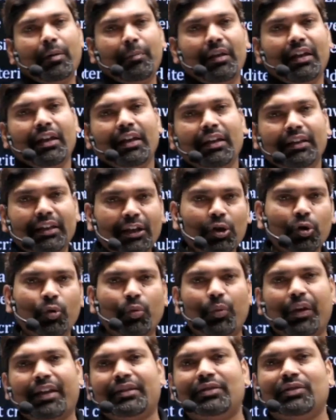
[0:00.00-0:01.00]
being in the two
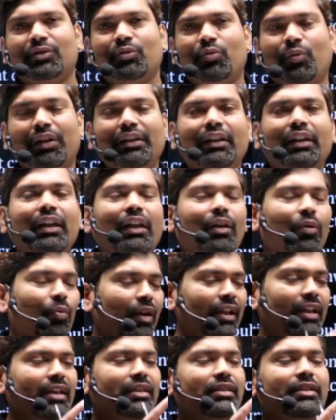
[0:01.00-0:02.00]
ways.
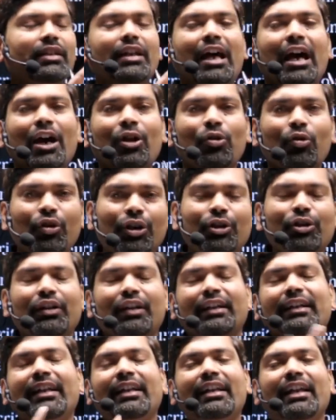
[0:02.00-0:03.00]
One is narrow
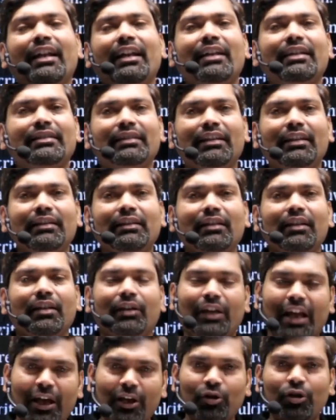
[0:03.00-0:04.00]
utilitarian reason,
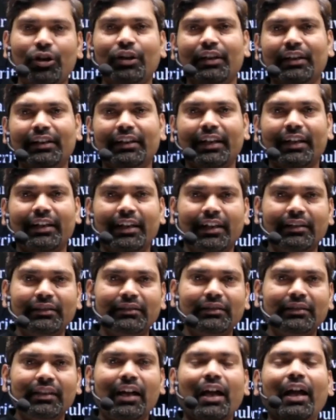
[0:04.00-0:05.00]
narrow utilitarians
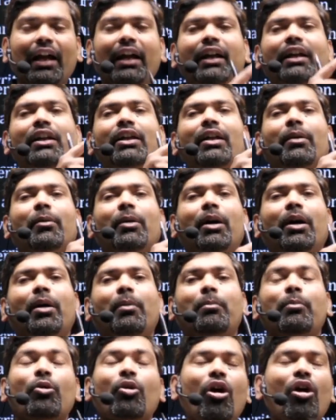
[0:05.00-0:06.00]
and
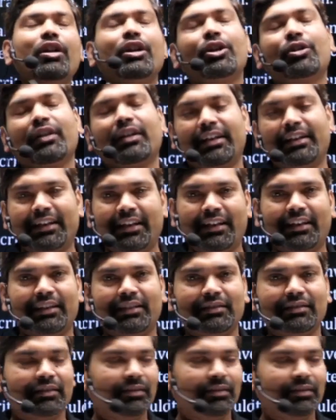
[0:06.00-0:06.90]
broad utilitarians.